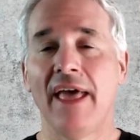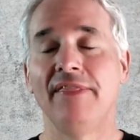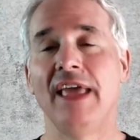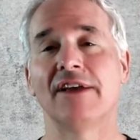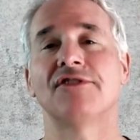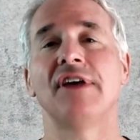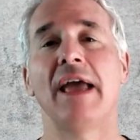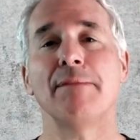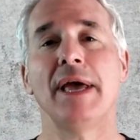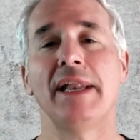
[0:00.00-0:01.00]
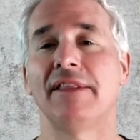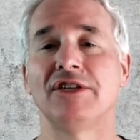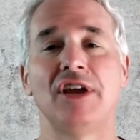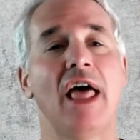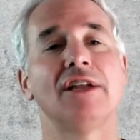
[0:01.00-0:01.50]
the excitement, the
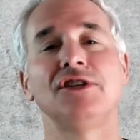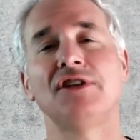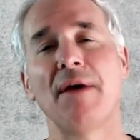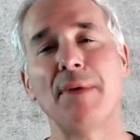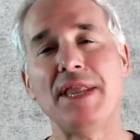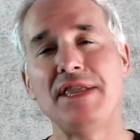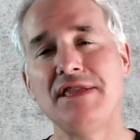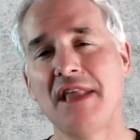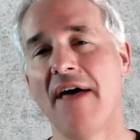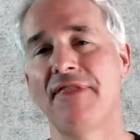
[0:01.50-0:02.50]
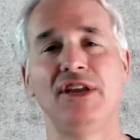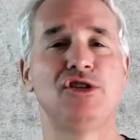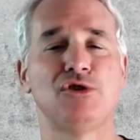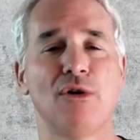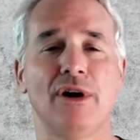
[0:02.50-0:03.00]
challenges have been nothing
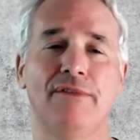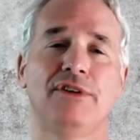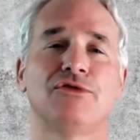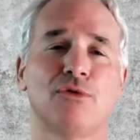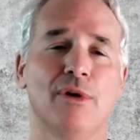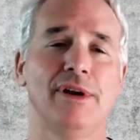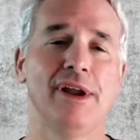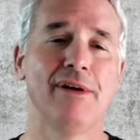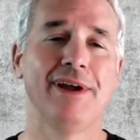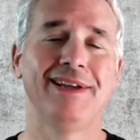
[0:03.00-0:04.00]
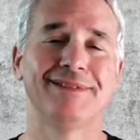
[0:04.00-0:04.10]
short of extraordinary.